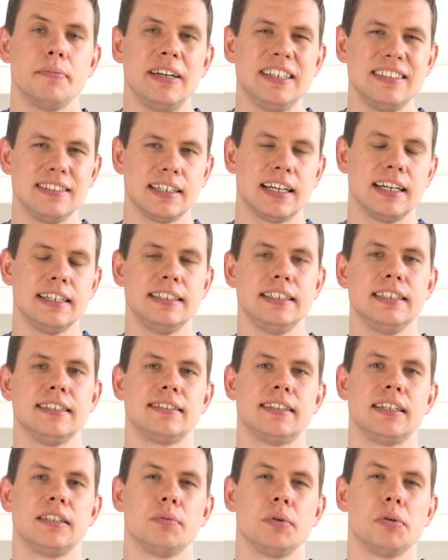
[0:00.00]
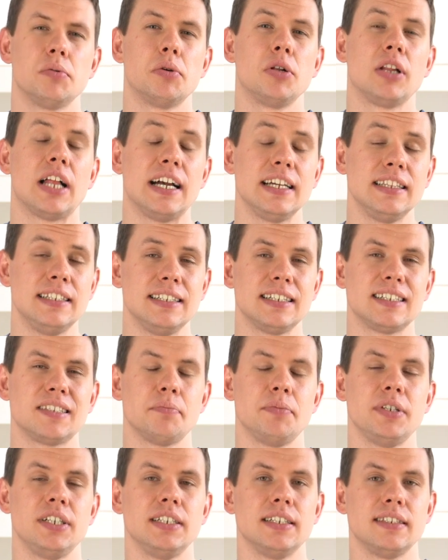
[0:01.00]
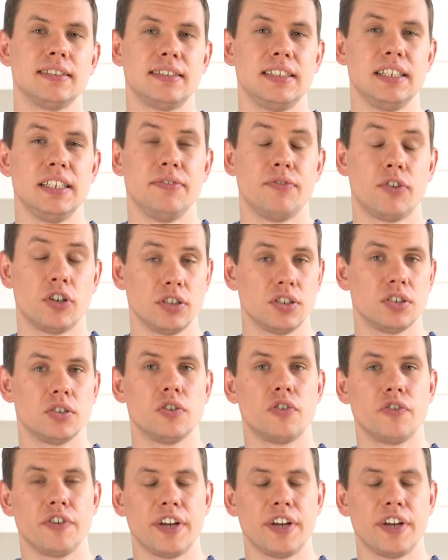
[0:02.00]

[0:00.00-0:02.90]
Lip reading: basic idea is that we will either experience the virtual